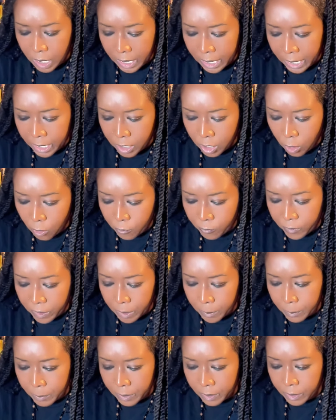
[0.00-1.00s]
in
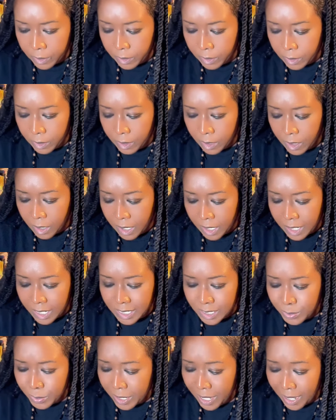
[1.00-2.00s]
November.
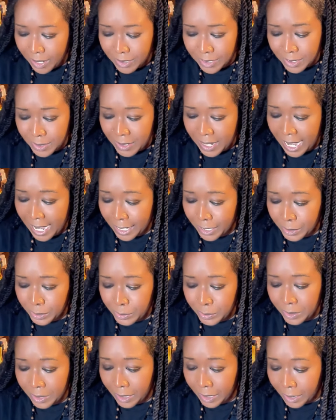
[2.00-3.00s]
Because we also got
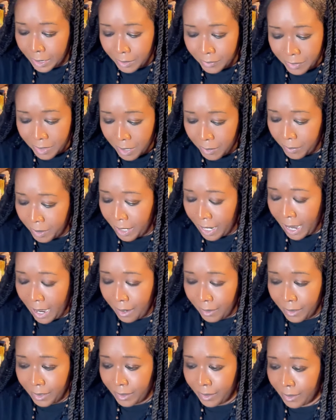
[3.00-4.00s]
new love coming
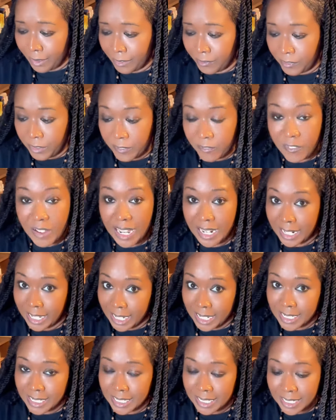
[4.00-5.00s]
out here for
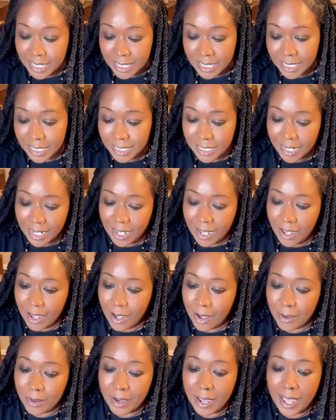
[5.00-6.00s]
finances.
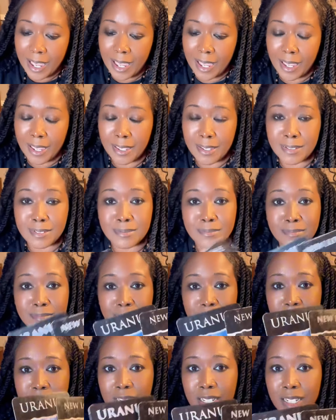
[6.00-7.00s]
Okay.
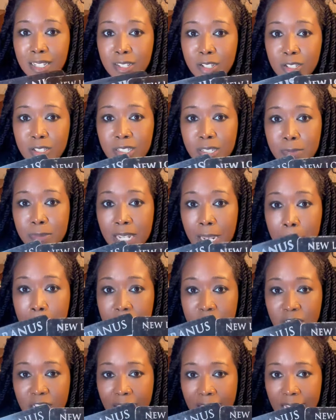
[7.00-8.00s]
There's some type
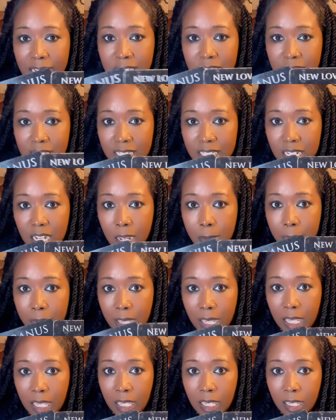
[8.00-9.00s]
of change that's
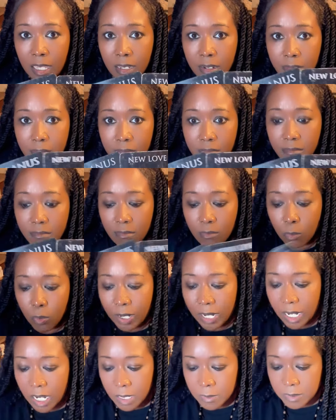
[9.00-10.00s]
coming in
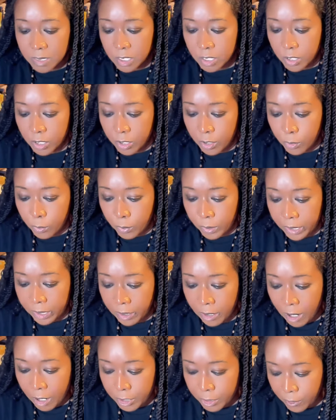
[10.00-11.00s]
when it comes to your
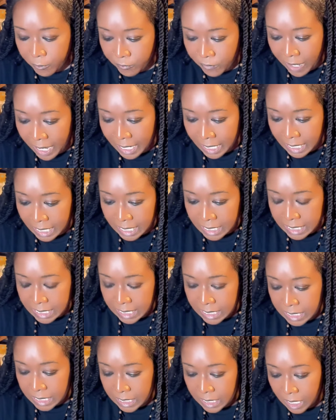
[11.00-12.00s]
career or your
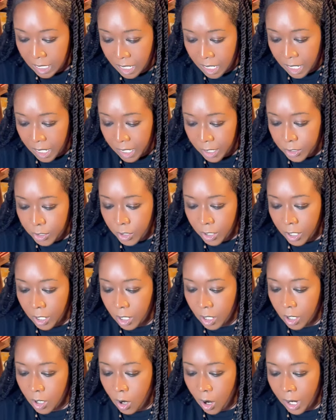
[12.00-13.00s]
finances.
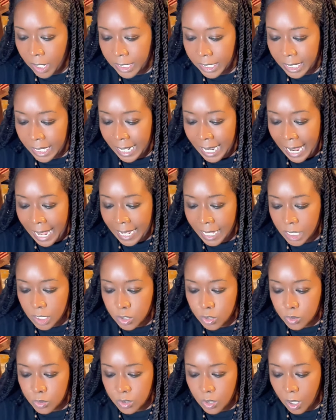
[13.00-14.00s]
Your guardian
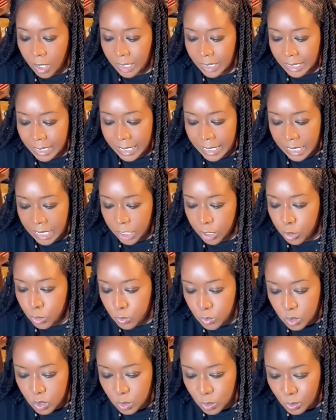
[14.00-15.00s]
angels are leading
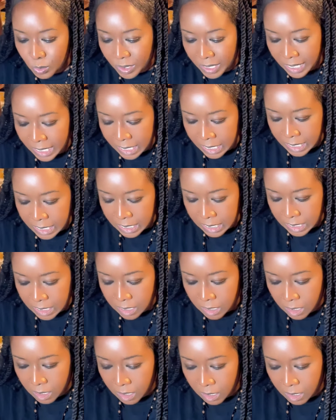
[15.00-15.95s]
you to this.